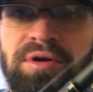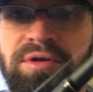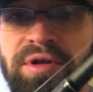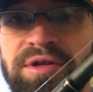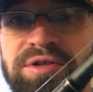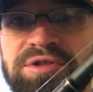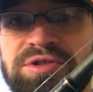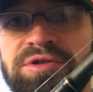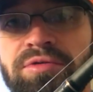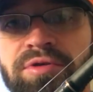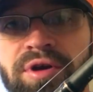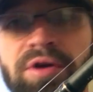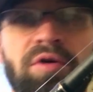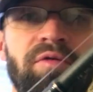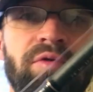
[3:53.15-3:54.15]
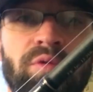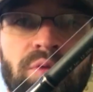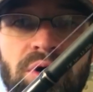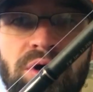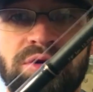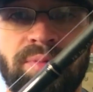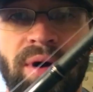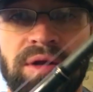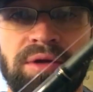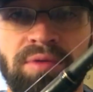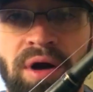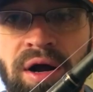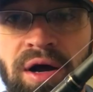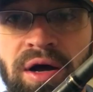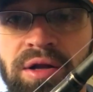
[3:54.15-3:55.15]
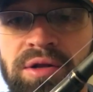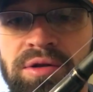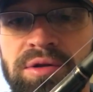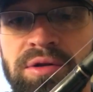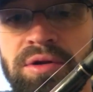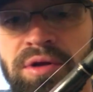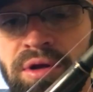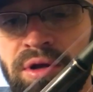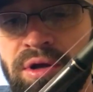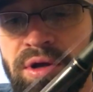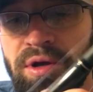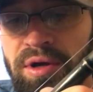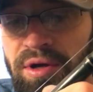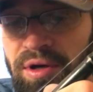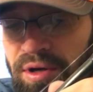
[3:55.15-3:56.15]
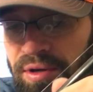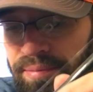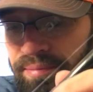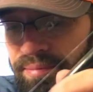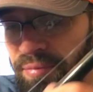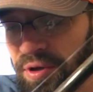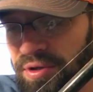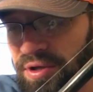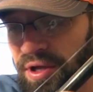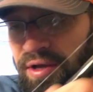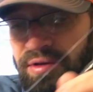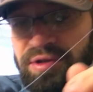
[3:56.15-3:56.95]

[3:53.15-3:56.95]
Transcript: that just don't get overworked by the rod. Um, but yeah,